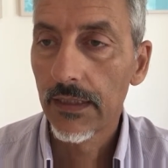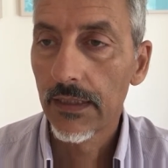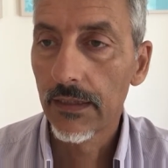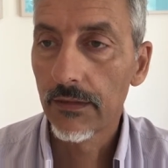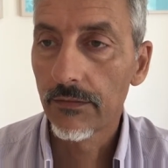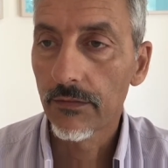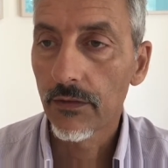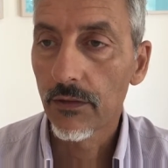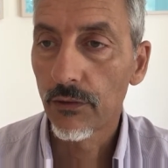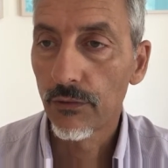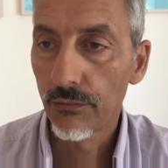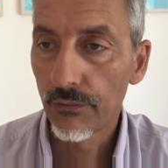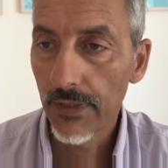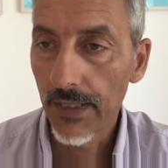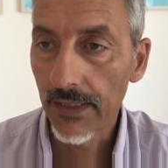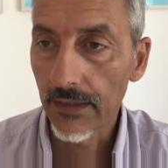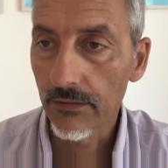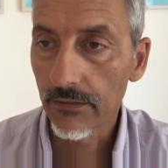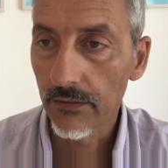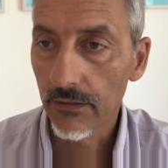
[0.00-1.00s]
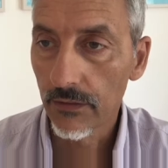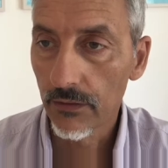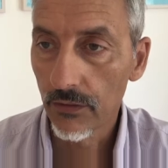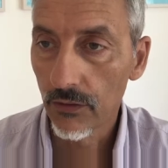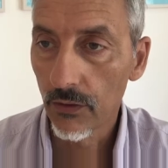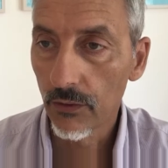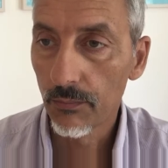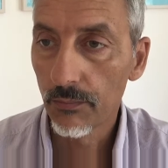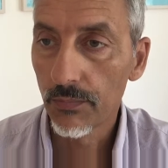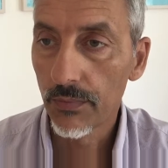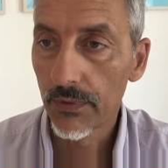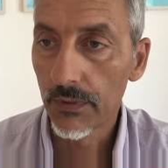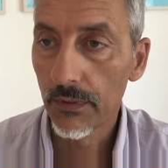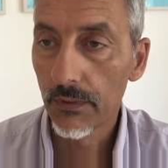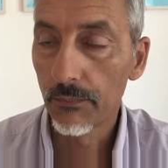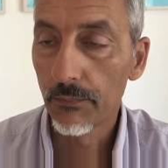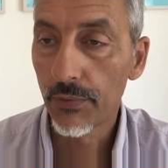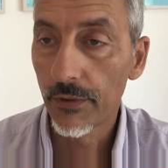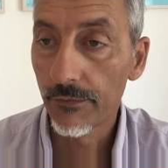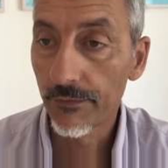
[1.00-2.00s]
is correct,
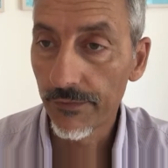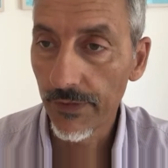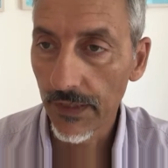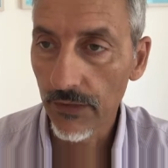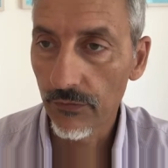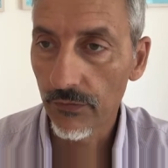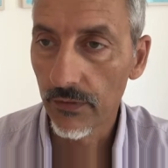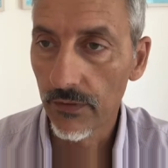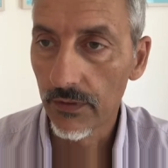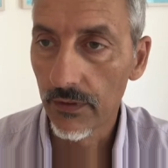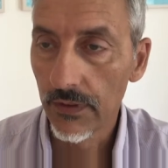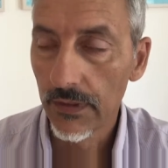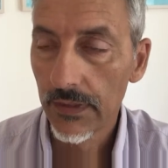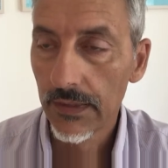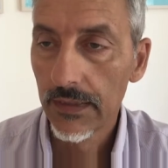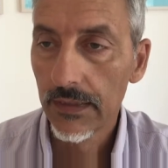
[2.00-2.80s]
perfection.